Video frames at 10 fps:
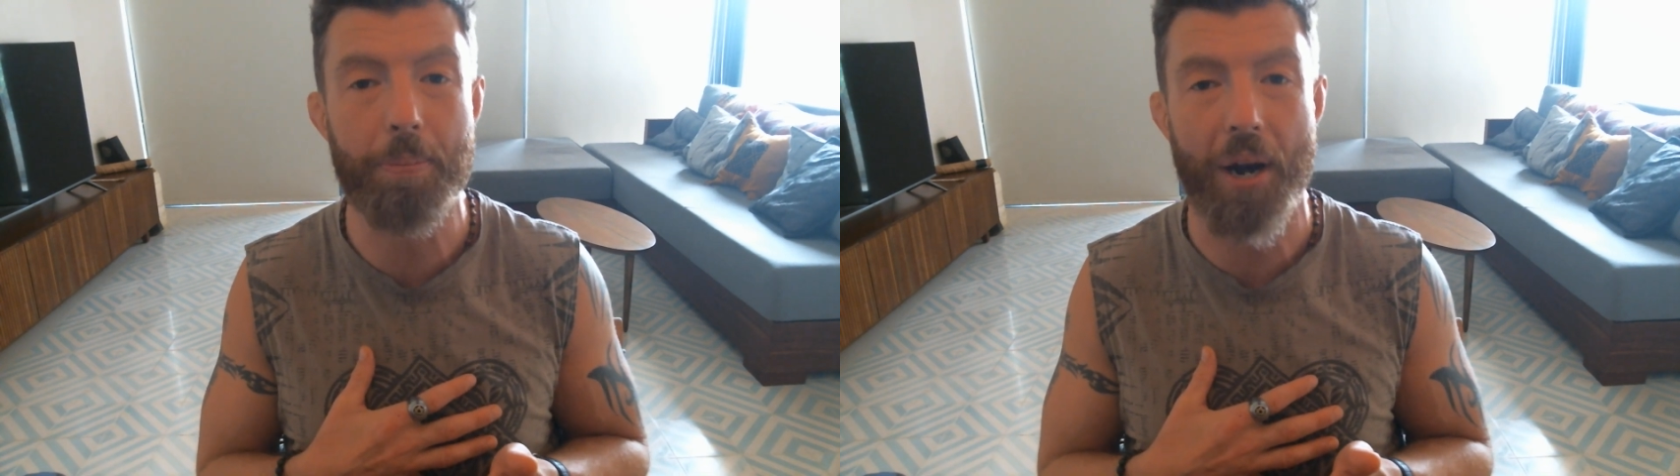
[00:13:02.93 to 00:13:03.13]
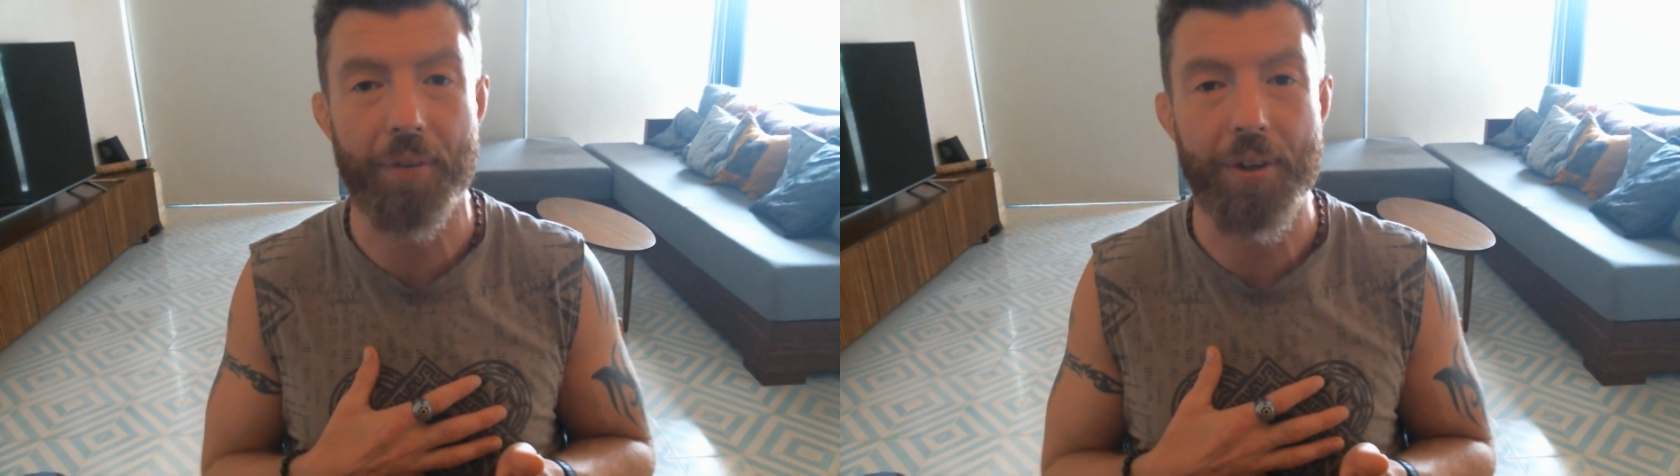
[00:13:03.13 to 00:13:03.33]

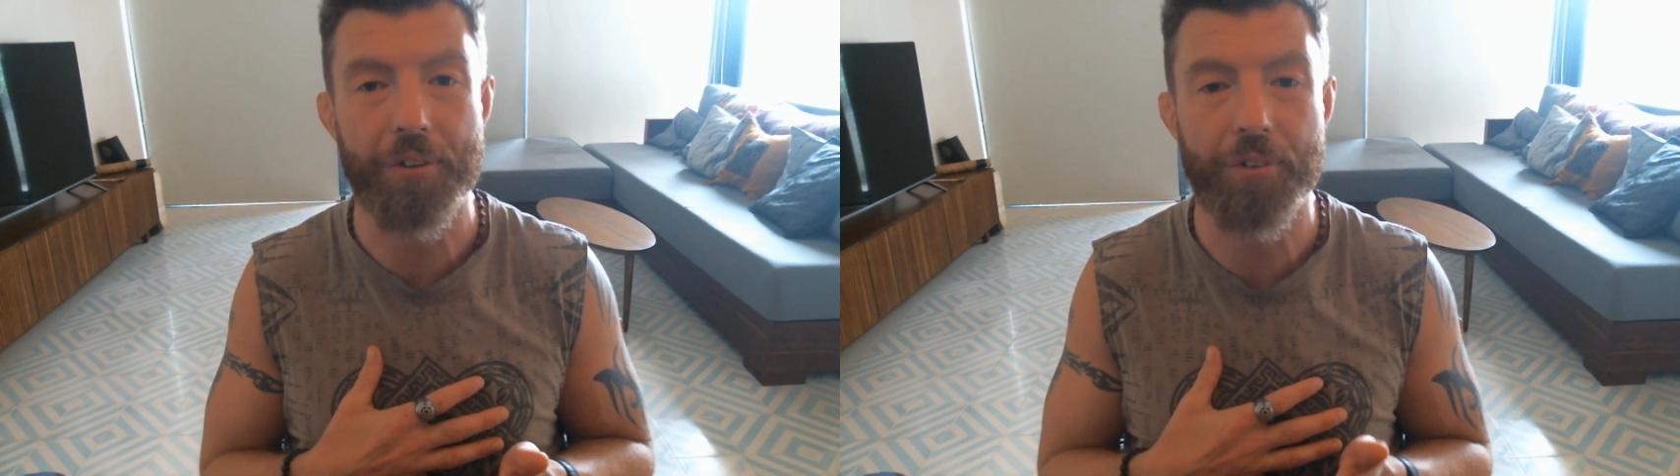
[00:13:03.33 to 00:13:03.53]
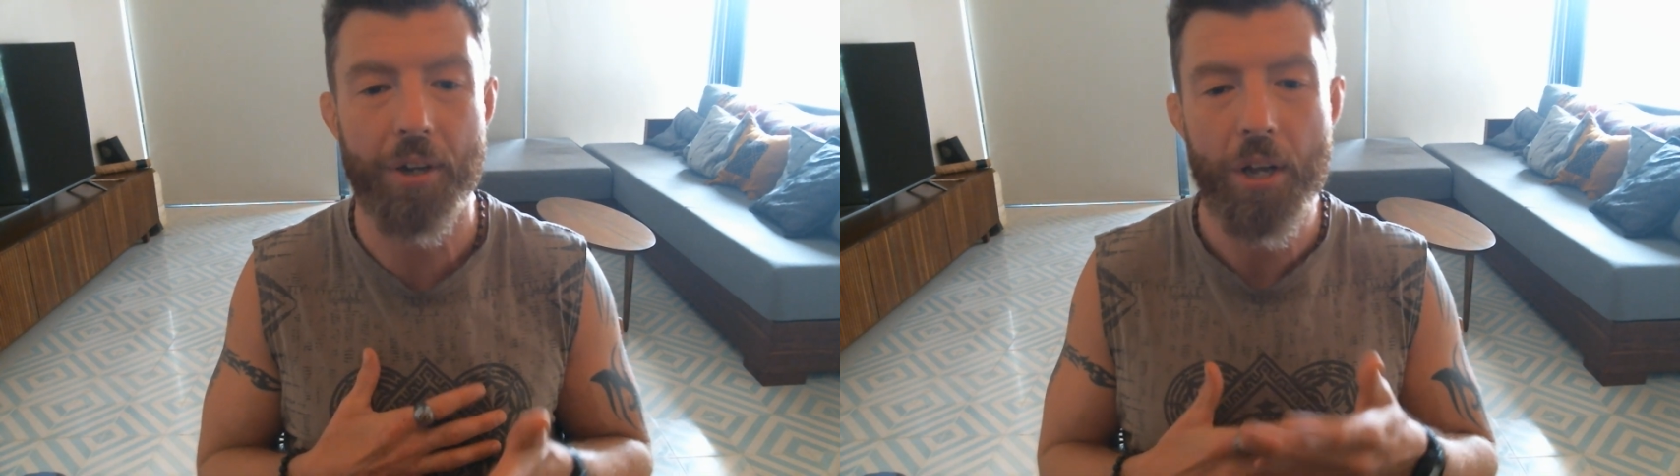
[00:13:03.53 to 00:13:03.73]

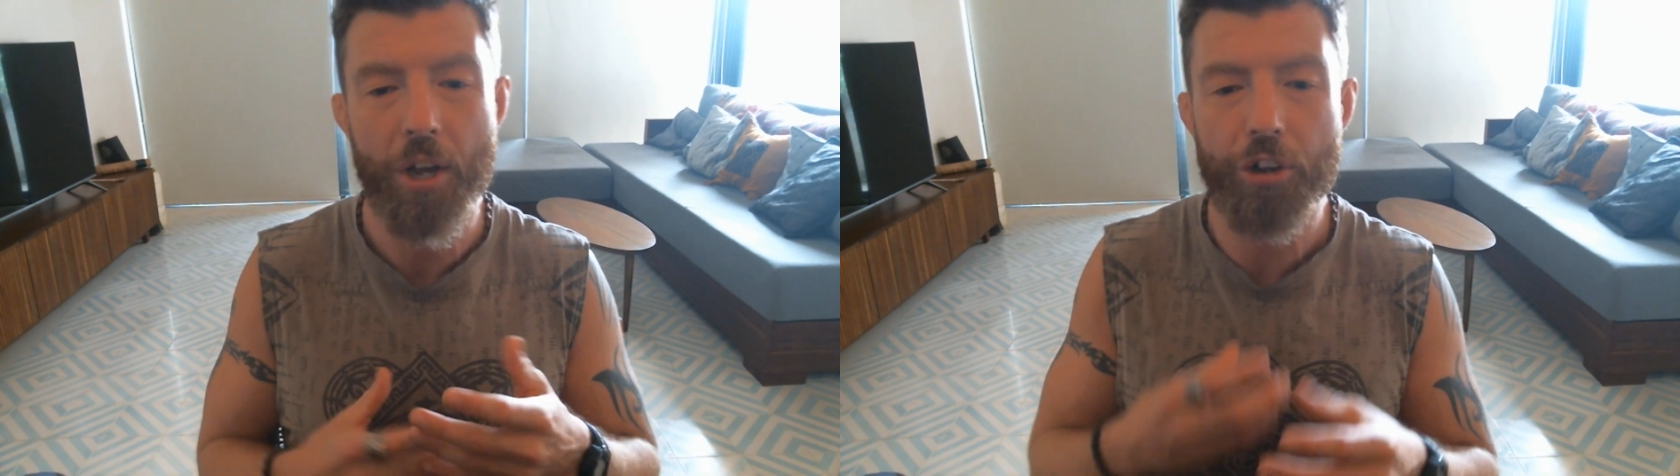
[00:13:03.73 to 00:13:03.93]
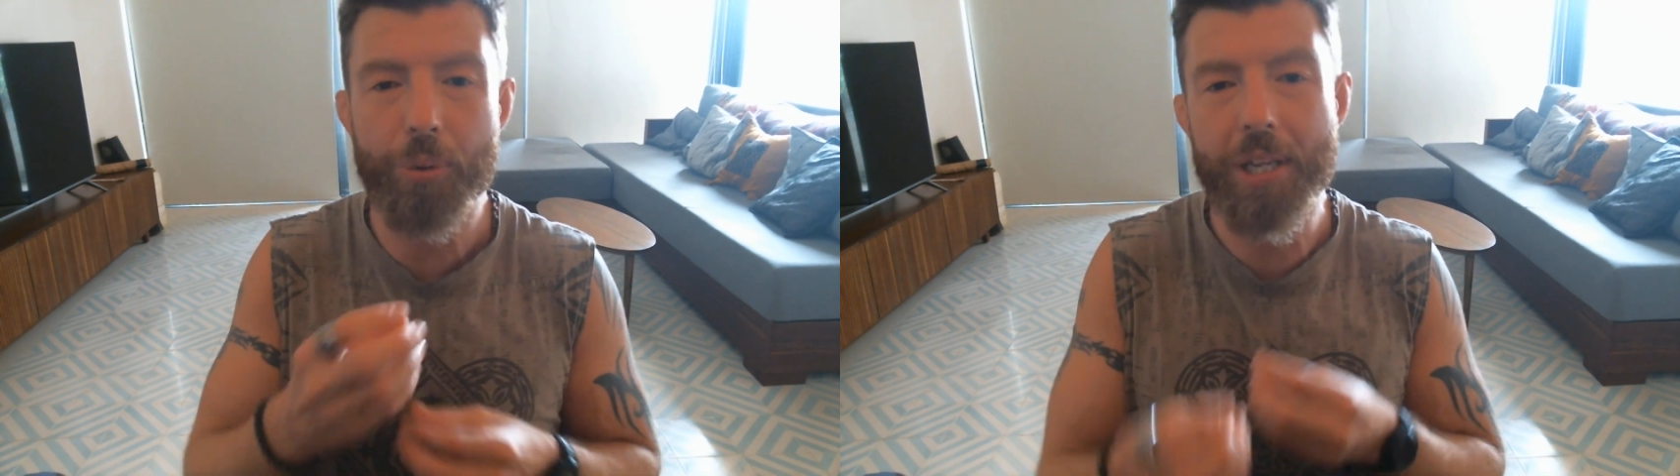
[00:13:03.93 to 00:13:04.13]
breakfast.
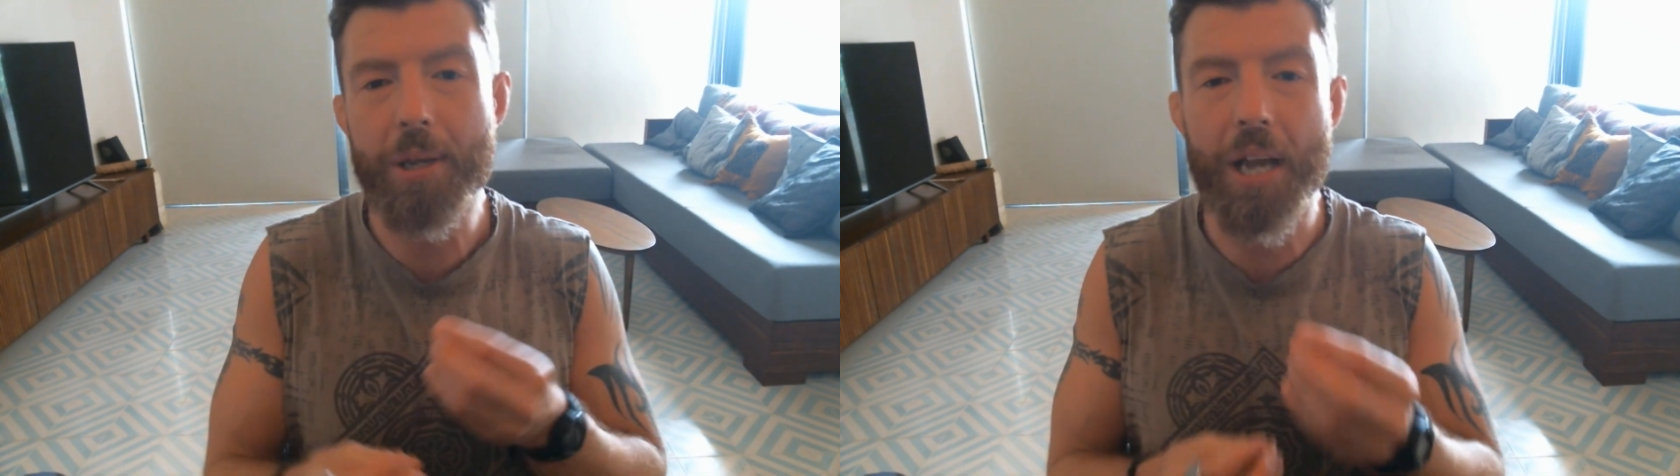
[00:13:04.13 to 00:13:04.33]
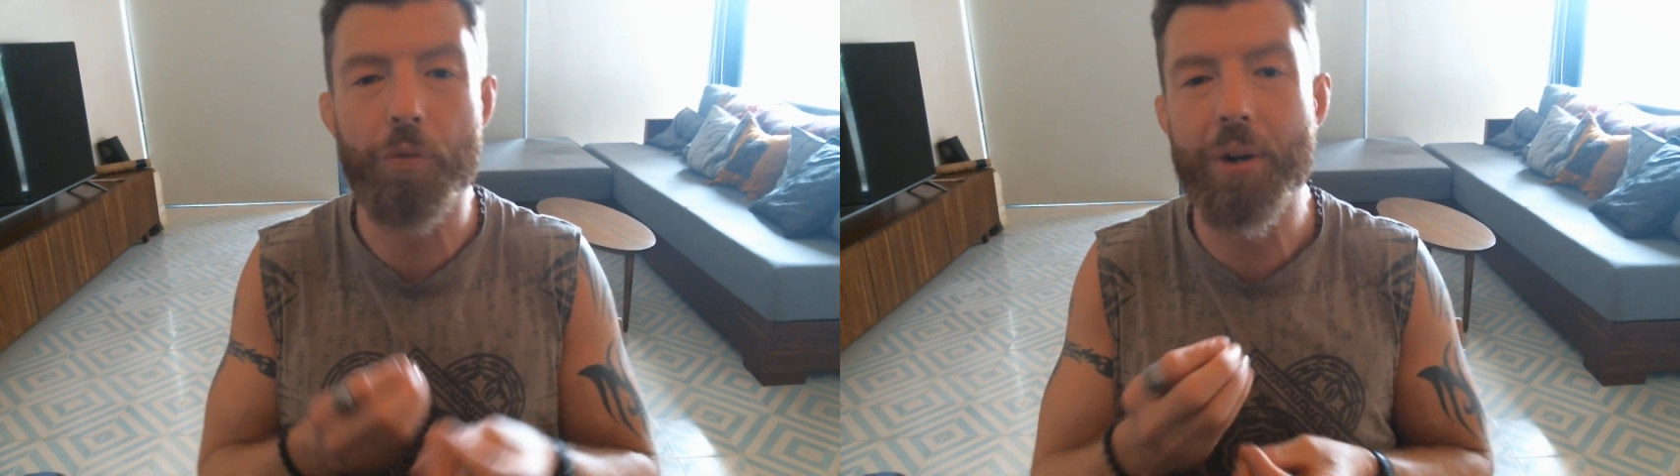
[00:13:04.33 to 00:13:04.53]
So we
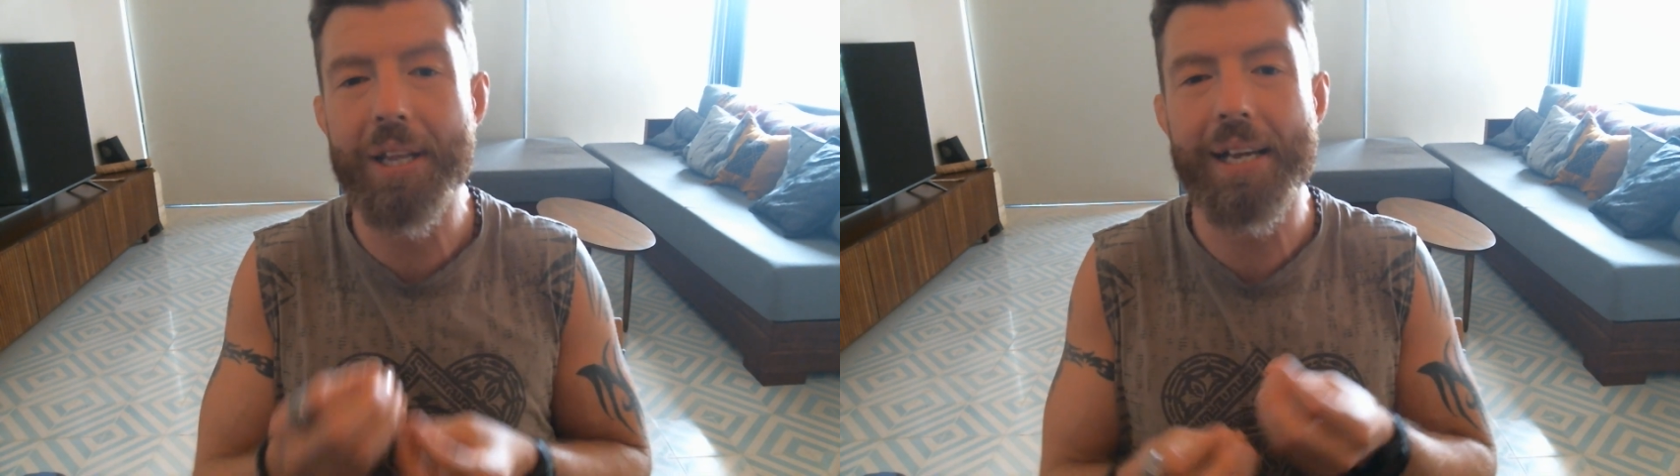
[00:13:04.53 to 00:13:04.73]
can get really